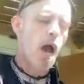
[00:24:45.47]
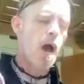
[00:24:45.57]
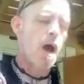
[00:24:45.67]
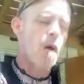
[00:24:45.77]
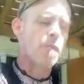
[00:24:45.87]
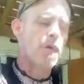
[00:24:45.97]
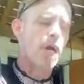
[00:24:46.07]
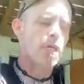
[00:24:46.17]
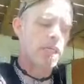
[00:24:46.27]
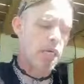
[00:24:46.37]
Um,
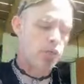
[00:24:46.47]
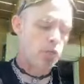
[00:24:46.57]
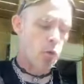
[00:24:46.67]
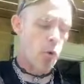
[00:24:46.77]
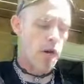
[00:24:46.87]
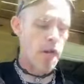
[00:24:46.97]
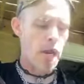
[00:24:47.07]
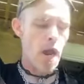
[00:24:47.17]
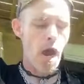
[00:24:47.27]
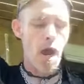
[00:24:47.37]
there is a
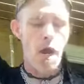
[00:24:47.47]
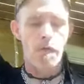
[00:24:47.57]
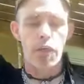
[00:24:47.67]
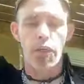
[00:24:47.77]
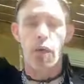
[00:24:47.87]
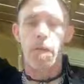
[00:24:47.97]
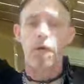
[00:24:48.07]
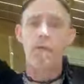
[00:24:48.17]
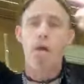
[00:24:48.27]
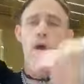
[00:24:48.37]
story of a gentleman